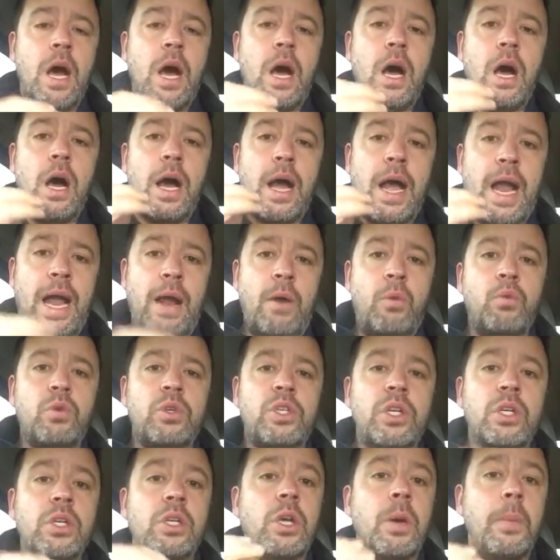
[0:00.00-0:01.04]

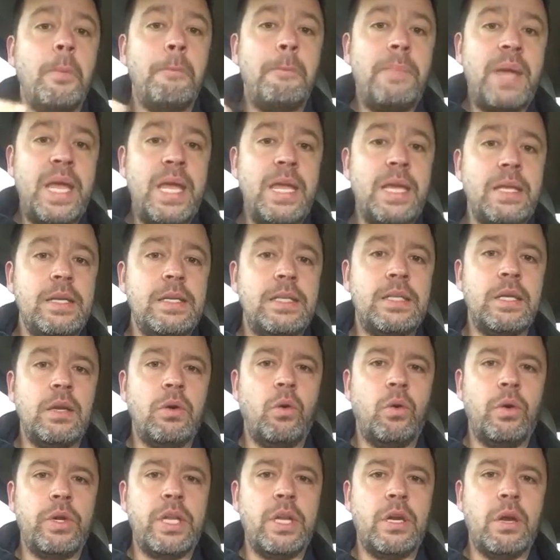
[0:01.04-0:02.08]
out-compete
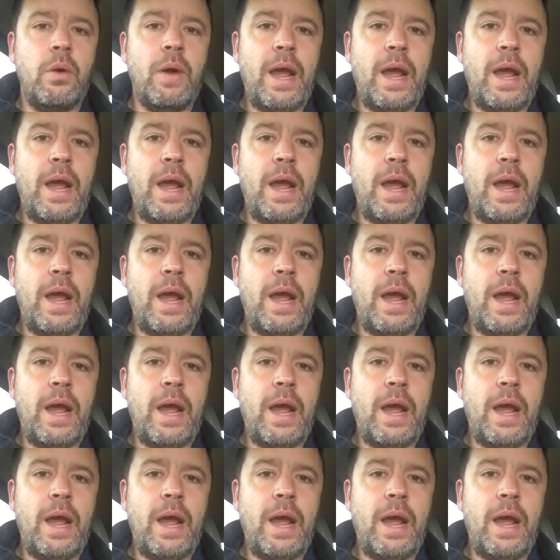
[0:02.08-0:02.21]
or,